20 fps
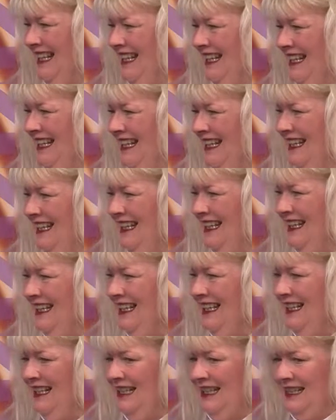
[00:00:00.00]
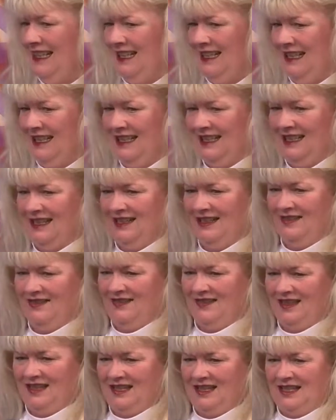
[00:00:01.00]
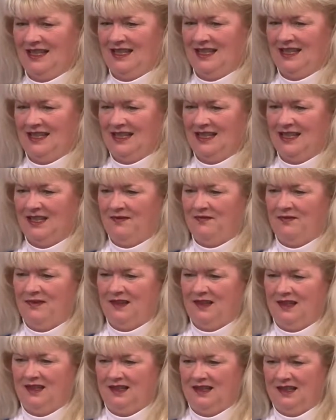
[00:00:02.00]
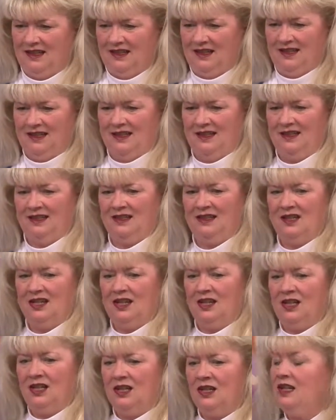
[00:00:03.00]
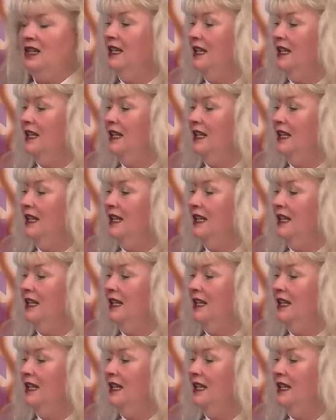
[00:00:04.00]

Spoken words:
(silent)